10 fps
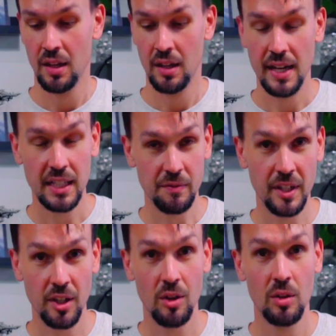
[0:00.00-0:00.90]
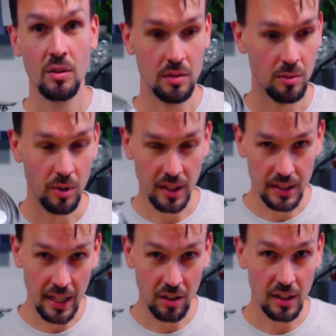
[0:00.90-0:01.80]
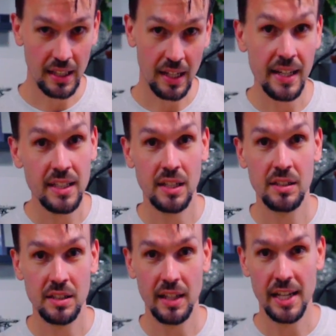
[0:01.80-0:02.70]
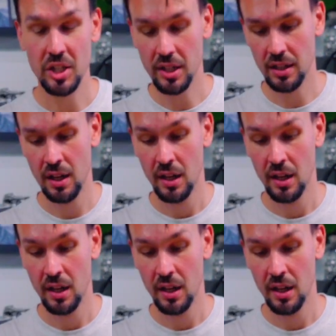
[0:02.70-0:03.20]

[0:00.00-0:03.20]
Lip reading: Next video, we're going to take a look at that easy installation,